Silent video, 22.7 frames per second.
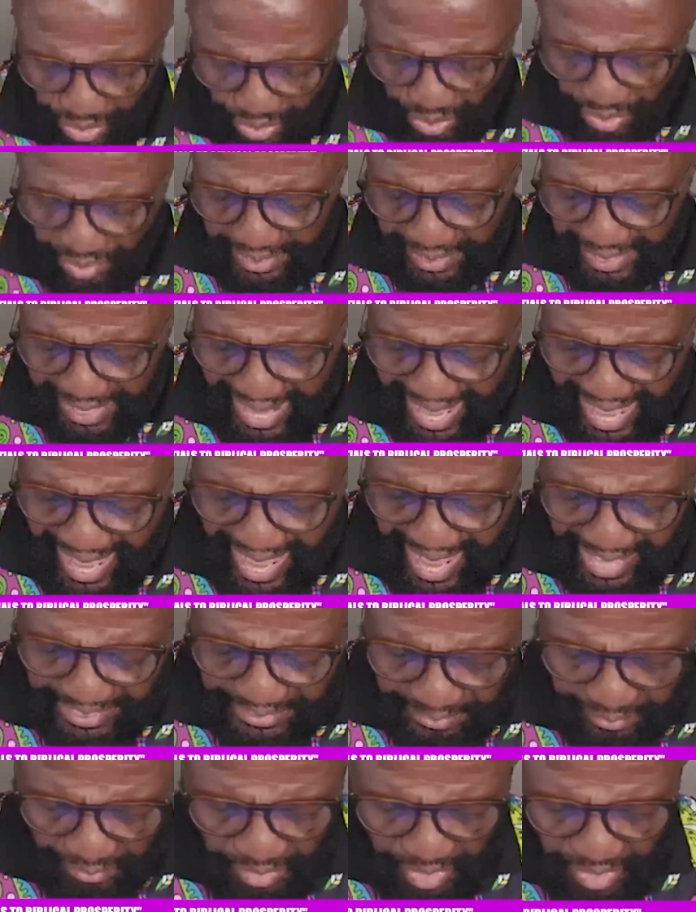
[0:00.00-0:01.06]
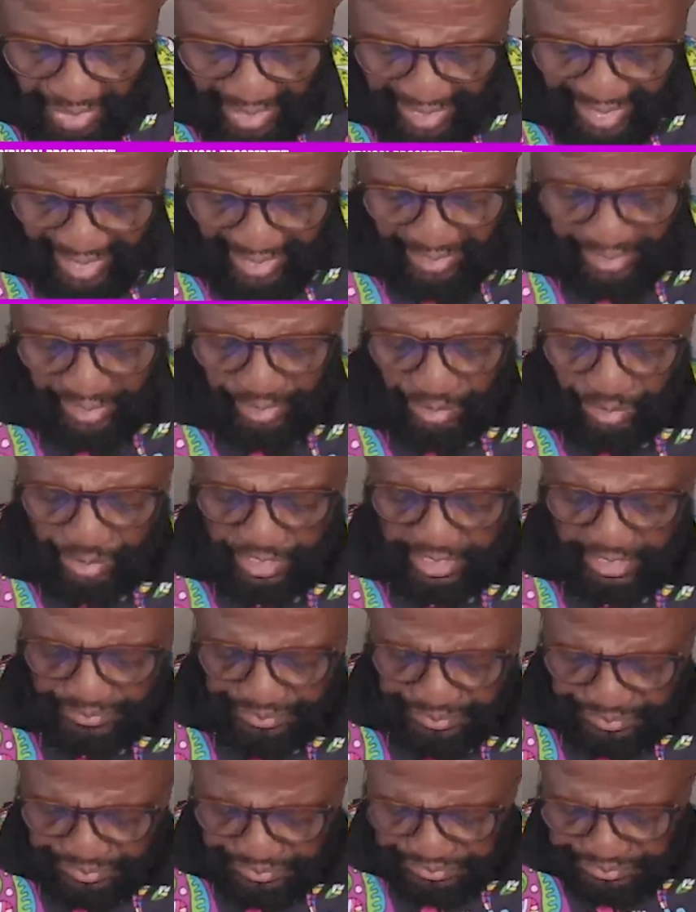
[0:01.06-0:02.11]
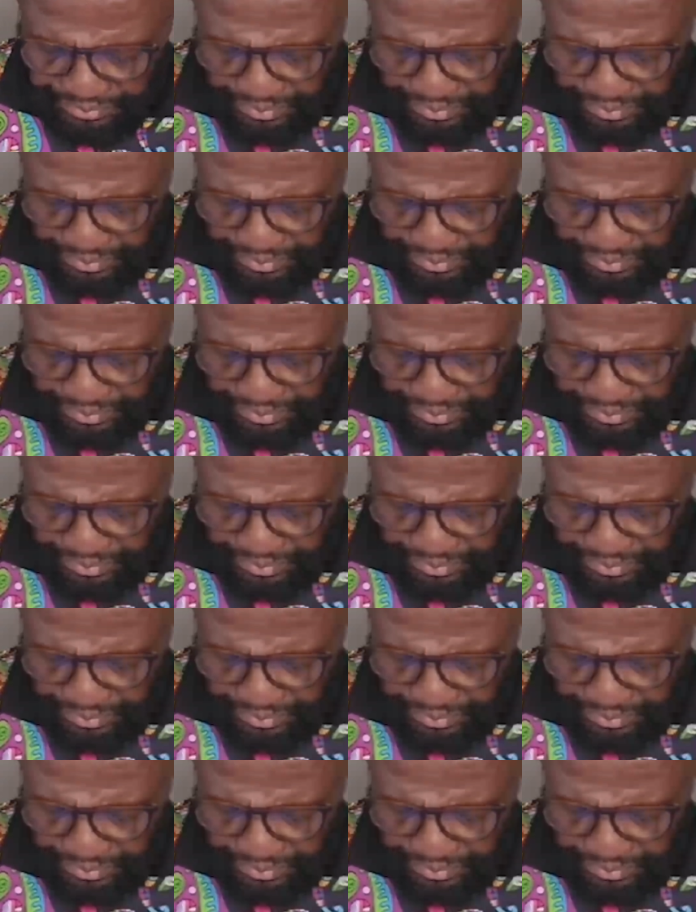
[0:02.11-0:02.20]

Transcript: Glory to God. Hallelujah.